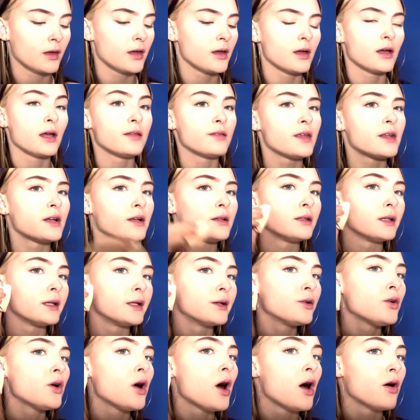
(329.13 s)
and then a
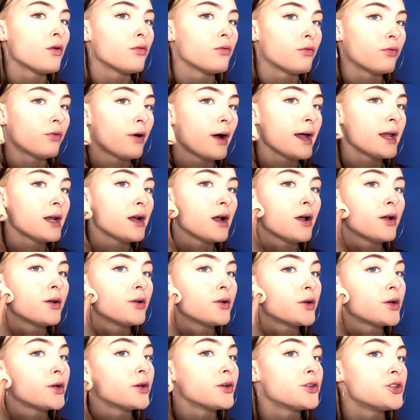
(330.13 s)
little right
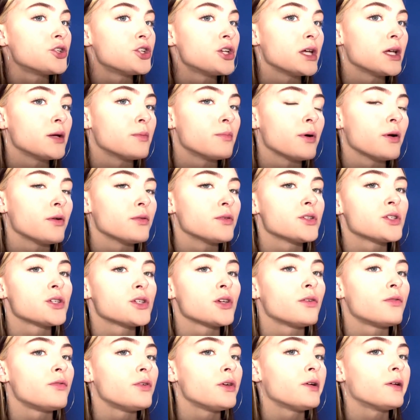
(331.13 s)
under your cheekbone. So
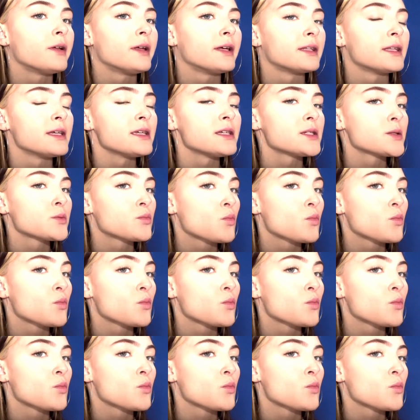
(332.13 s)
if you go like this,